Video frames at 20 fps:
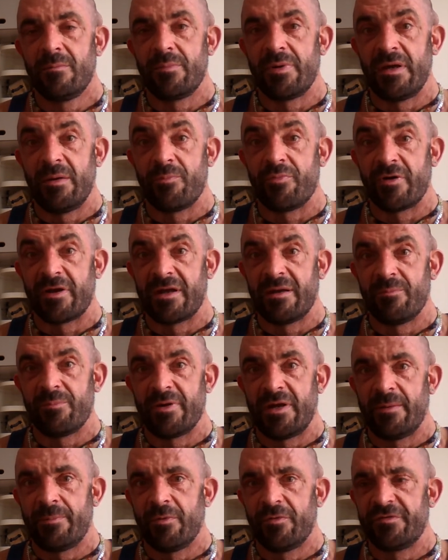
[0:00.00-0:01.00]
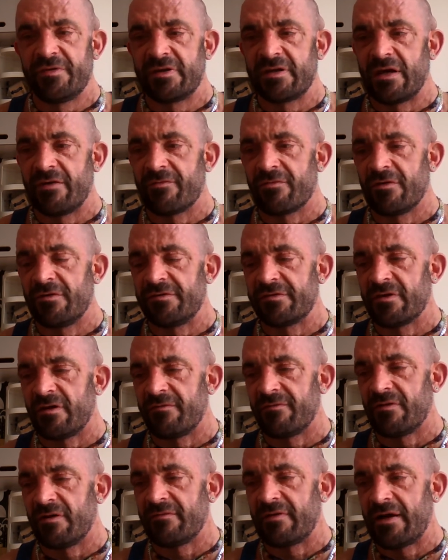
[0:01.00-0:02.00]
be bringing people together and
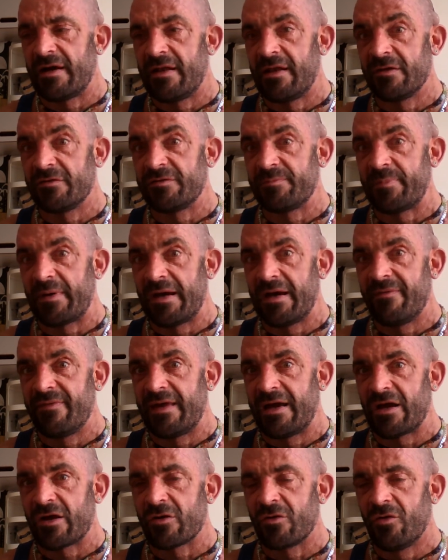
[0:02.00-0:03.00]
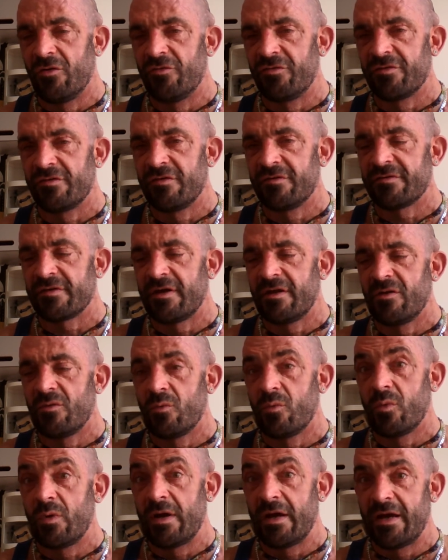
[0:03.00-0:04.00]
stuff like that, and expand that consciousness and
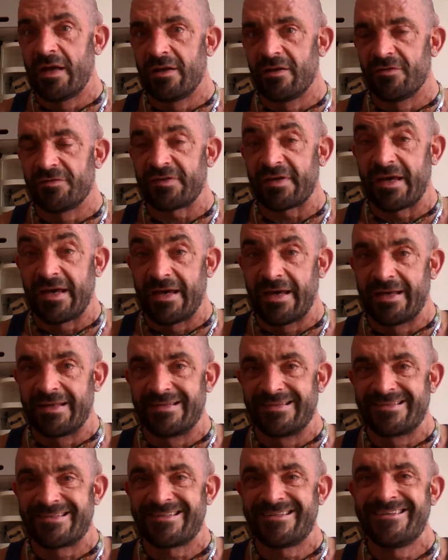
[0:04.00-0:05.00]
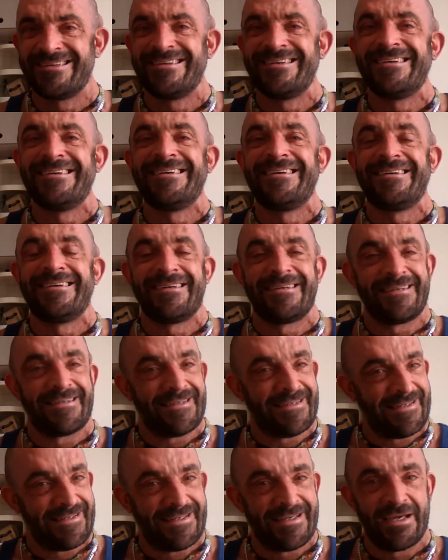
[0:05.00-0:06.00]
awareness, and
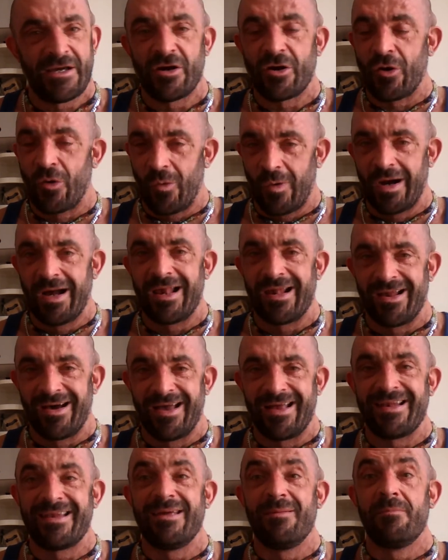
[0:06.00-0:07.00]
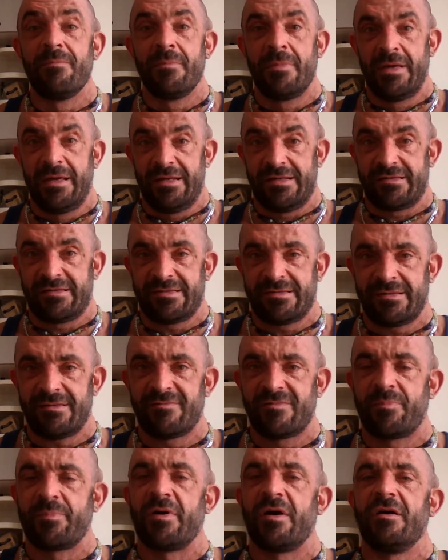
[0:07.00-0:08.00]
quite likely meet
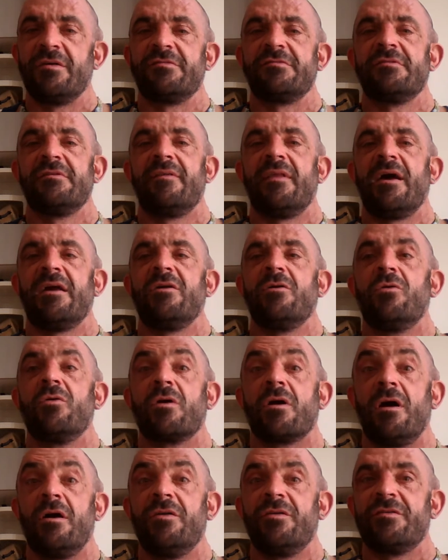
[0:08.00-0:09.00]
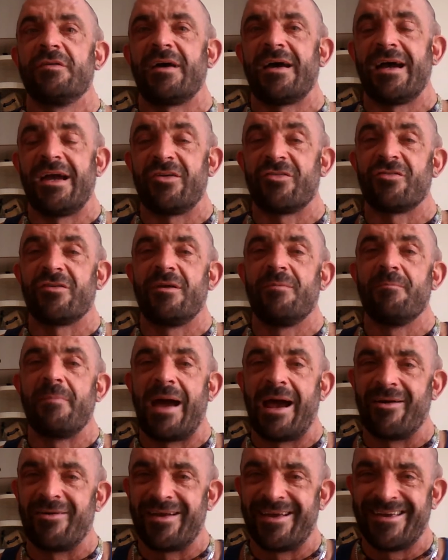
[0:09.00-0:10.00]
the person that you're going to actually
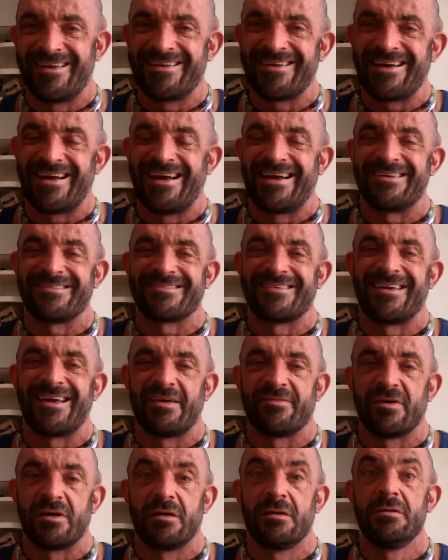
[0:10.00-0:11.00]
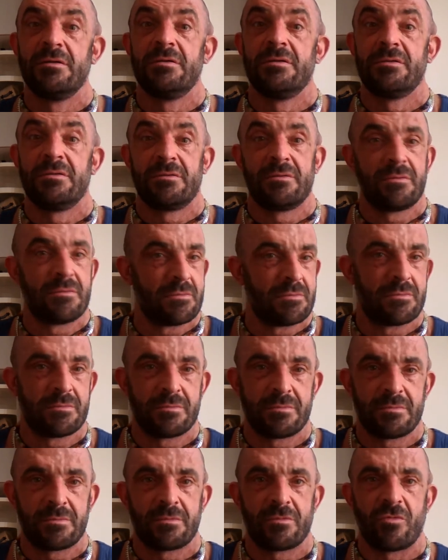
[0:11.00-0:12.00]
marry, actually have a
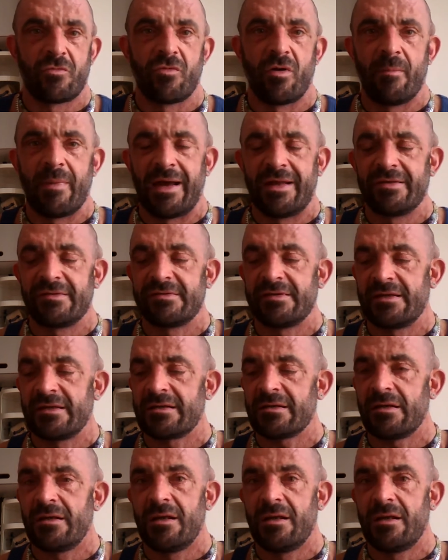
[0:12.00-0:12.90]
romantic,